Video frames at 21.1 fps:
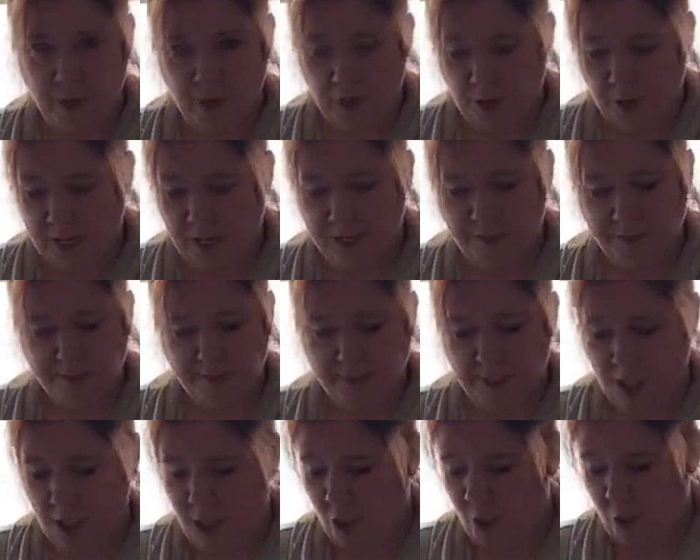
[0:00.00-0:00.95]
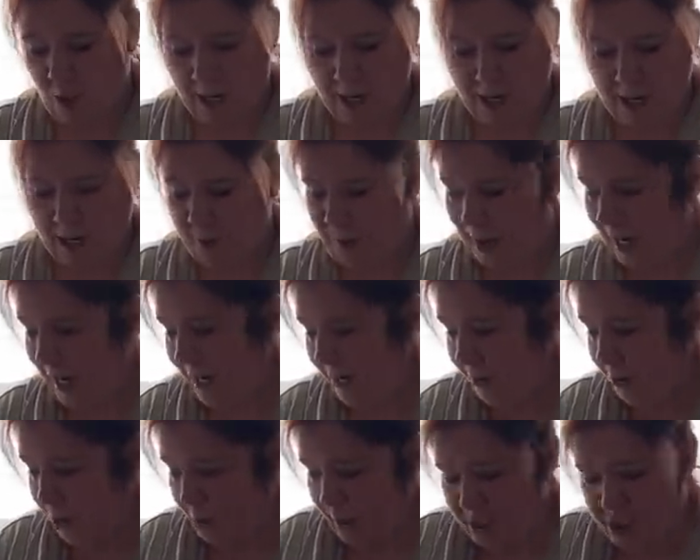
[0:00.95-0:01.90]
Okay, so I
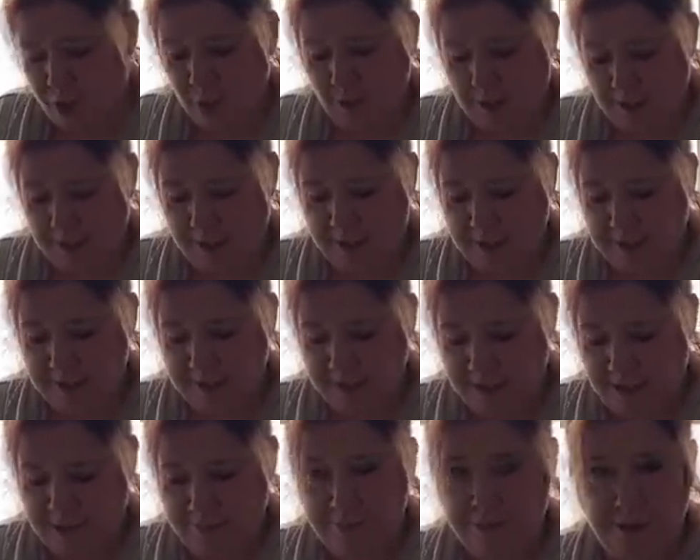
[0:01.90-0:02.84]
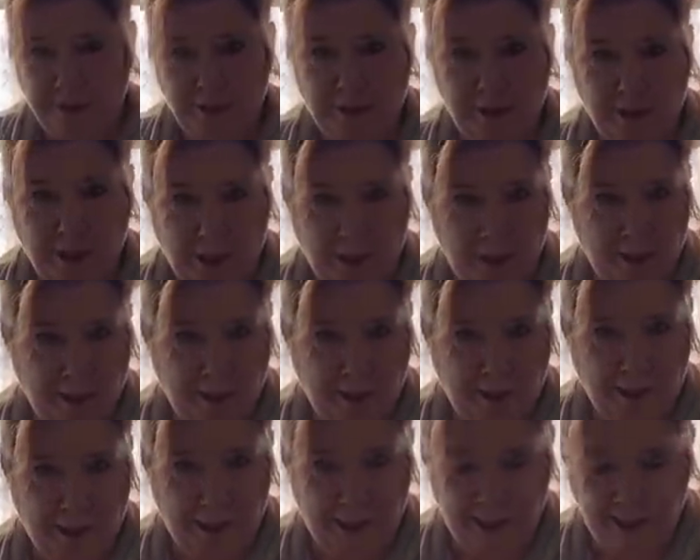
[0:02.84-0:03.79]
am going to lightly stuff the
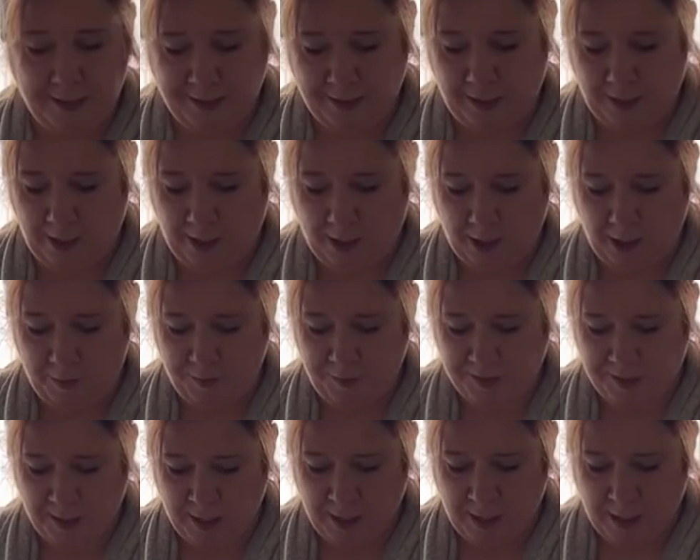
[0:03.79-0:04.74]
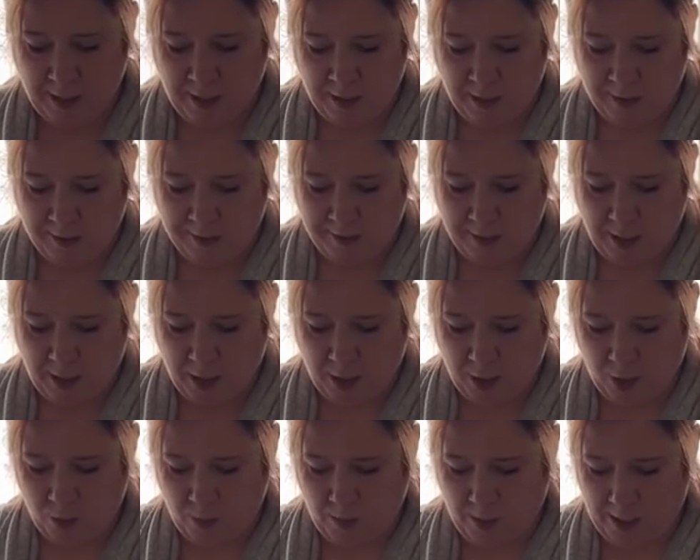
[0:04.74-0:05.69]
legs and the arms.
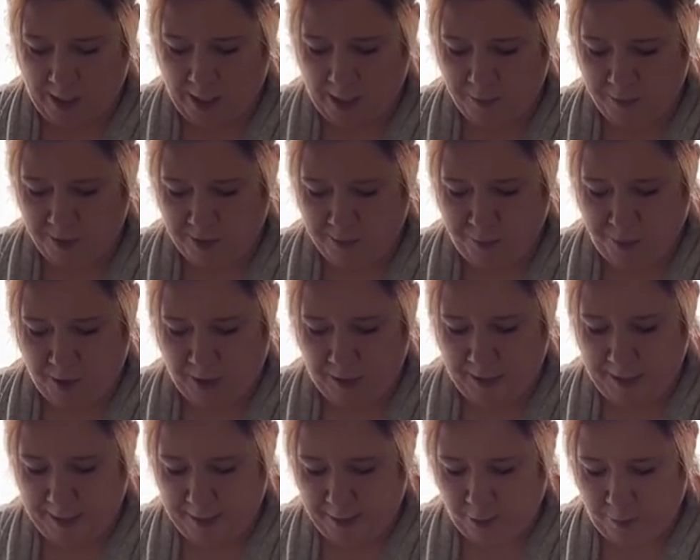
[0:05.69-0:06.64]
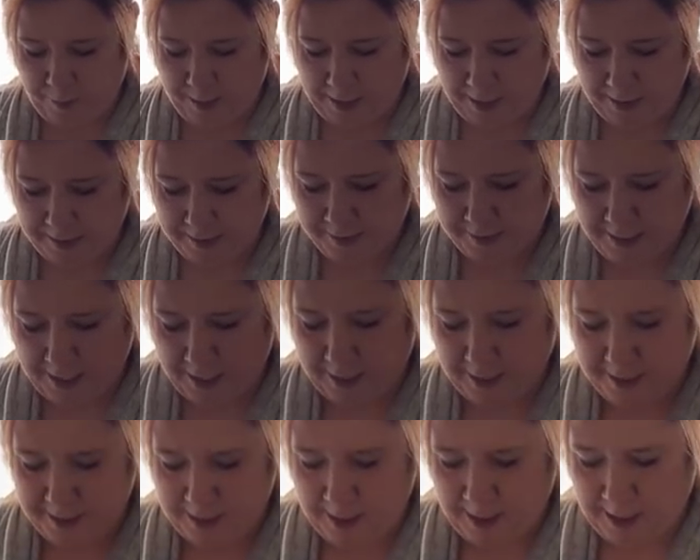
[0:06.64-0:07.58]
So just put little bits at
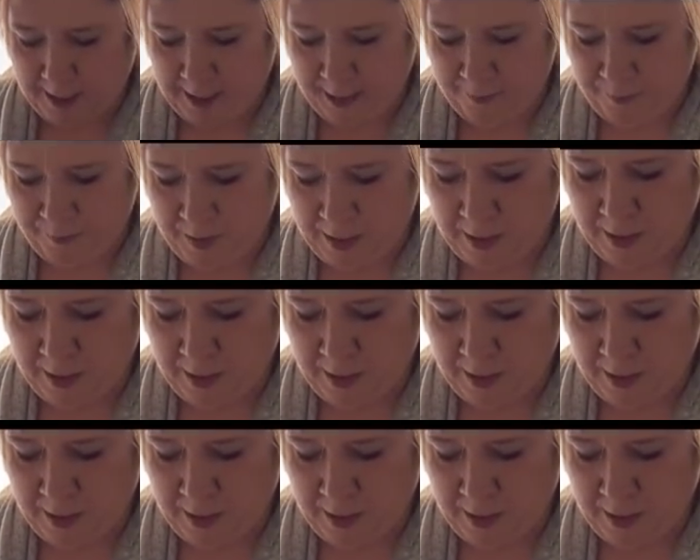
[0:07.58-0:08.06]
a time.